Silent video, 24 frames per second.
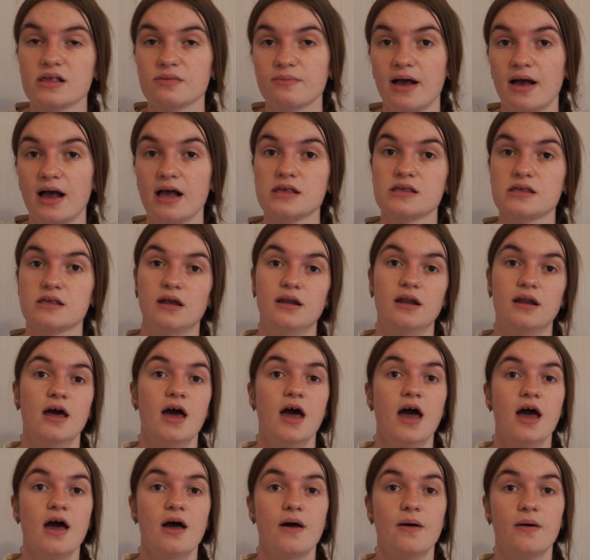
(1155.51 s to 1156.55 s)
melts and
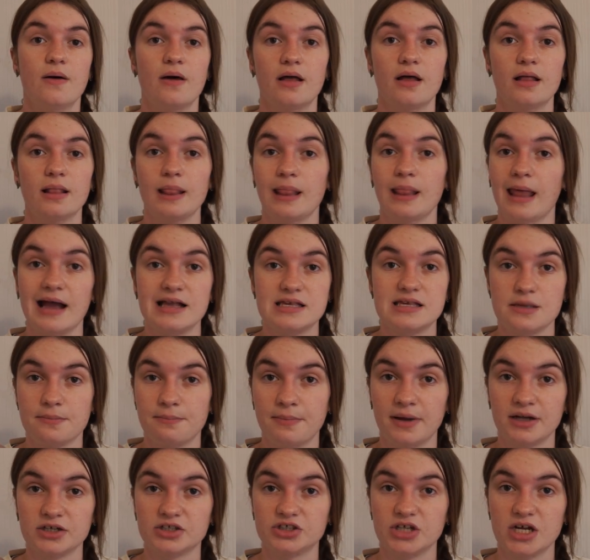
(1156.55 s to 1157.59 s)
lighting
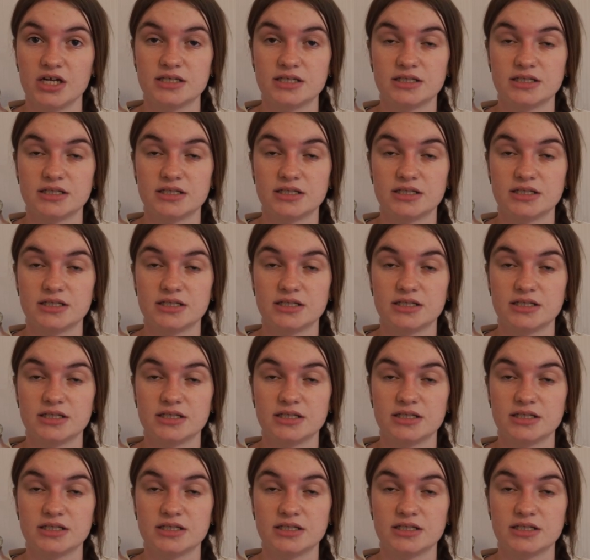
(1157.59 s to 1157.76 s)
matches.